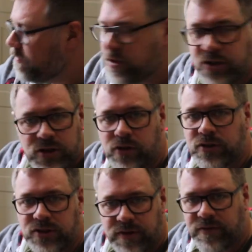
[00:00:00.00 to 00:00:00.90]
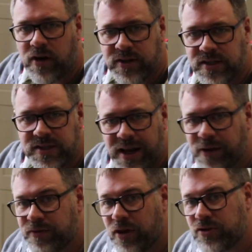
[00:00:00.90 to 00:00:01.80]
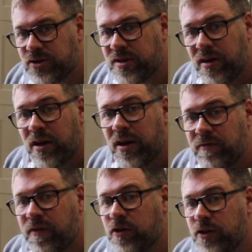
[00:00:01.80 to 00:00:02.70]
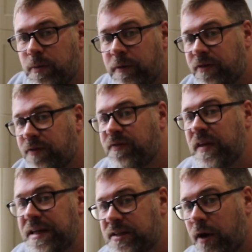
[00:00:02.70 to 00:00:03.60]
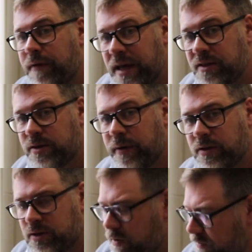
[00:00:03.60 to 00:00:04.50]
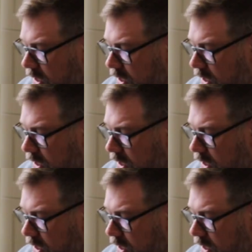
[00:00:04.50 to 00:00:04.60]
of the Sonos device itself, not just the volume of the feed going into it. So if